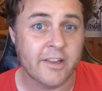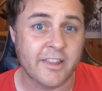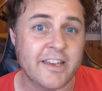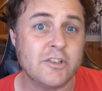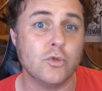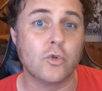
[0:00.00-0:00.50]

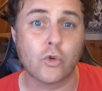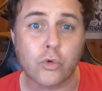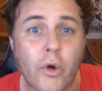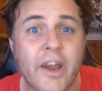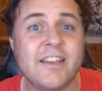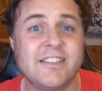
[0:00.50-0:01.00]
They do
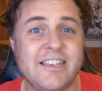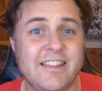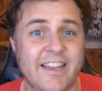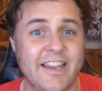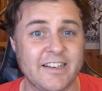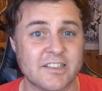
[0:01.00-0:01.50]
crazy
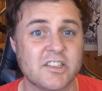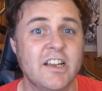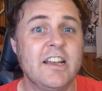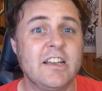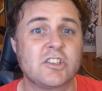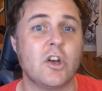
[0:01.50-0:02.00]
things.
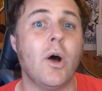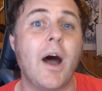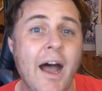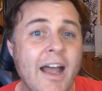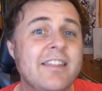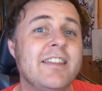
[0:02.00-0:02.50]
So
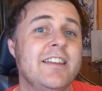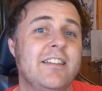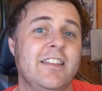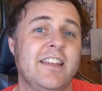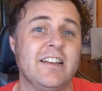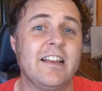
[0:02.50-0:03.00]
I
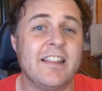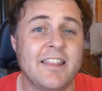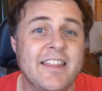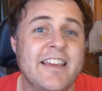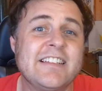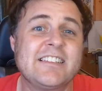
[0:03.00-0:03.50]
think that
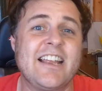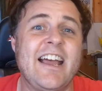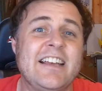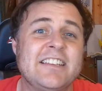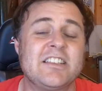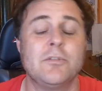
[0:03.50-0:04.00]
this
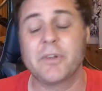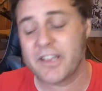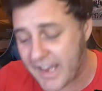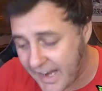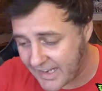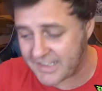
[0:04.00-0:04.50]
as a
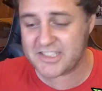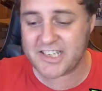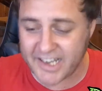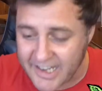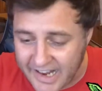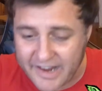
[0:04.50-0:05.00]
mechanic to
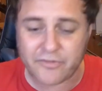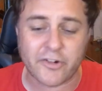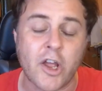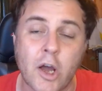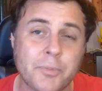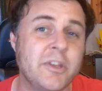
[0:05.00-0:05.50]
hit
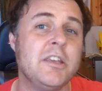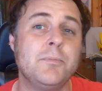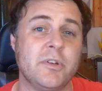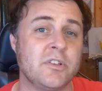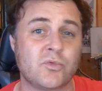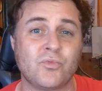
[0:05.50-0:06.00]
every upkeep
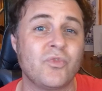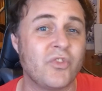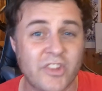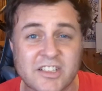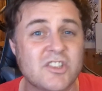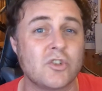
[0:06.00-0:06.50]

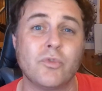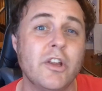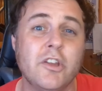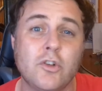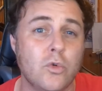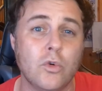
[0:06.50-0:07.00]
this is a
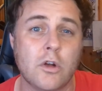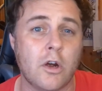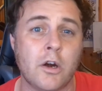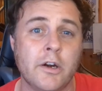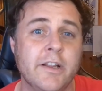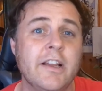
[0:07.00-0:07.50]
really cool
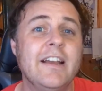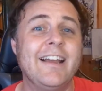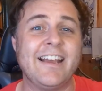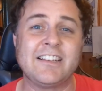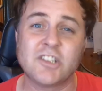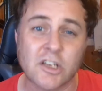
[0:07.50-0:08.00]
card.
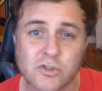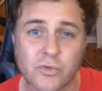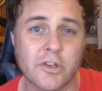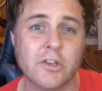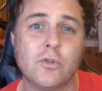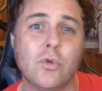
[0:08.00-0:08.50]
It does
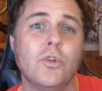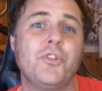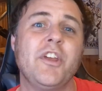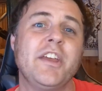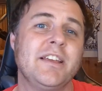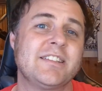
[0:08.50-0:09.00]
really cool
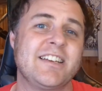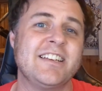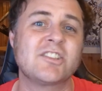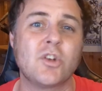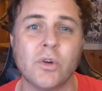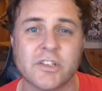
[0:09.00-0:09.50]
things.
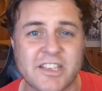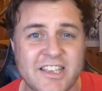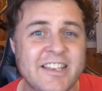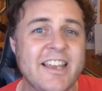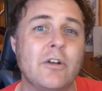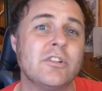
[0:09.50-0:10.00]
It's going to
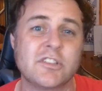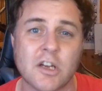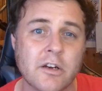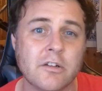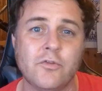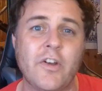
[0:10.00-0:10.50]
eke out a
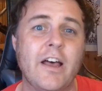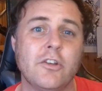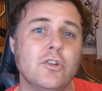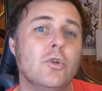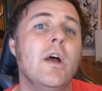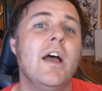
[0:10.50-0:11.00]
ton of
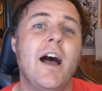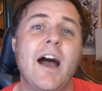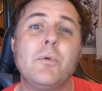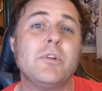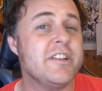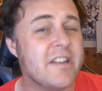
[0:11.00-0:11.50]
value.
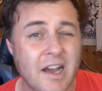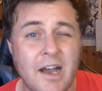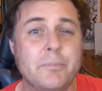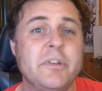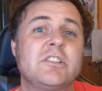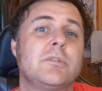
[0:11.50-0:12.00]
I would
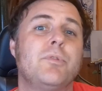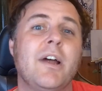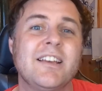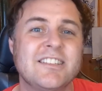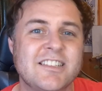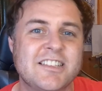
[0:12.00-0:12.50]
not be
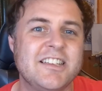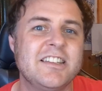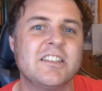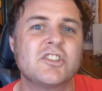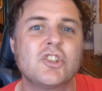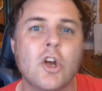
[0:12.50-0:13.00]
surprised to see
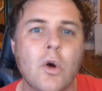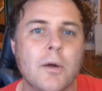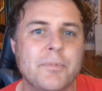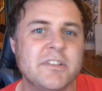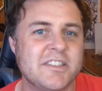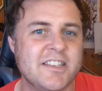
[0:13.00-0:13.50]
this show
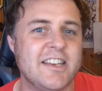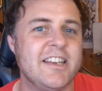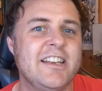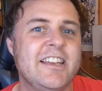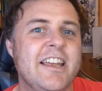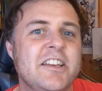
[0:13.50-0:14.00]
up in
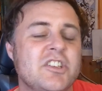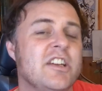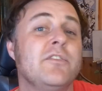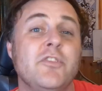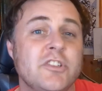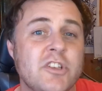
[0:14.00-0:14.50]
cEDH,
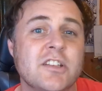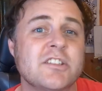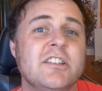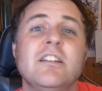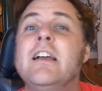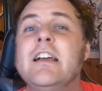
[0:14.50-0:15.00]
and if it
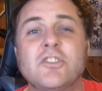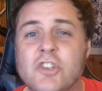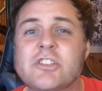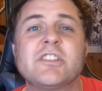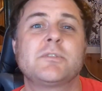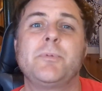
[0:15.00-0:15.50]
doesn't,
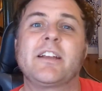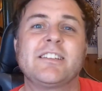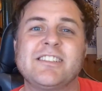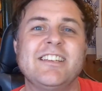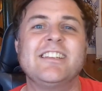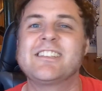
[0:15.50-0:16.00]
just expect
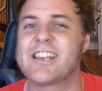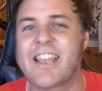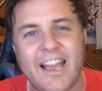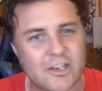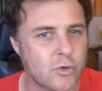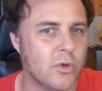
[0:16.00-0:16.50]
to see this at
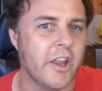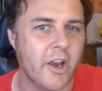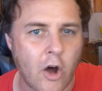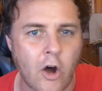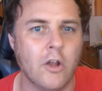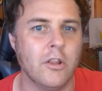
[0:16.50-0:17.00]
casual
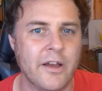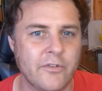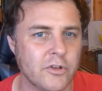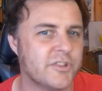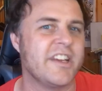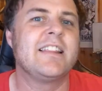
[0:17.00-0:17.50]
at all
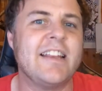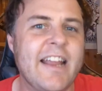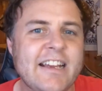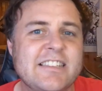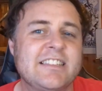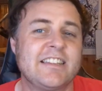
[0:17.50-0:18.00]
levels. The
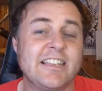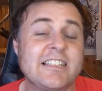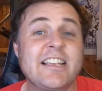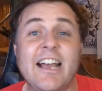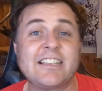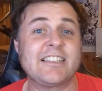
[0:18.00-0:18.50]
next, this
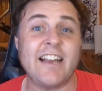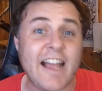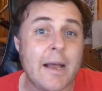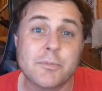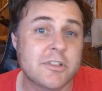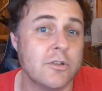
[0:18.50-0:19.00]
guy's an
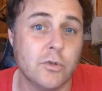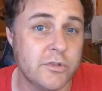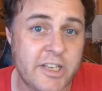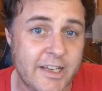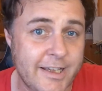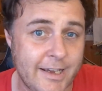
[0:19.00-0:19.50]
absolute
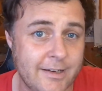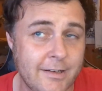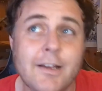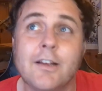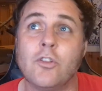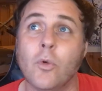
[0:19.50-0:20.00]
dickhead.
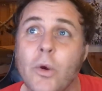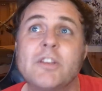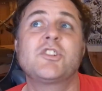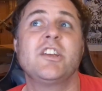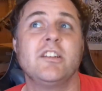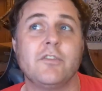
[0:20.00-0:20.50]
The
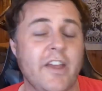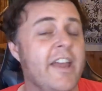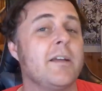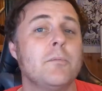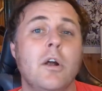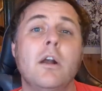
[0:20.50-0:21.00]
Witch King of
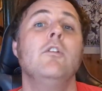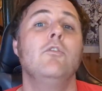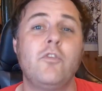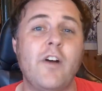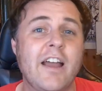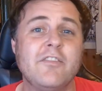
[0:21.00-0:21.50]
Angmar,
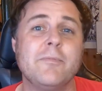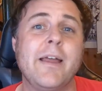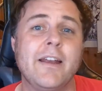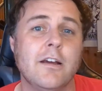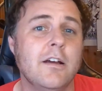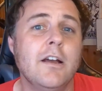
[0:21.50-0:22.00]
5
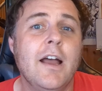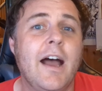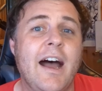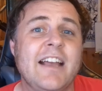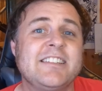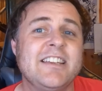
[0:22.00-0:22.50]
mana.
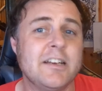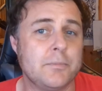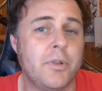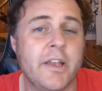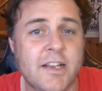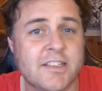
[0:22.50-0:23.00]
I seen it
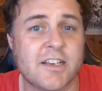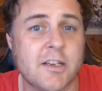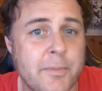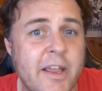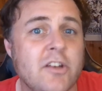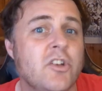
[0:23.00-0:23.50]
played as a
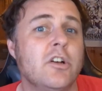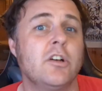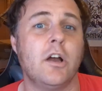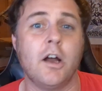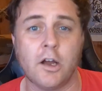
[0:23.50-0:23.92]
commander.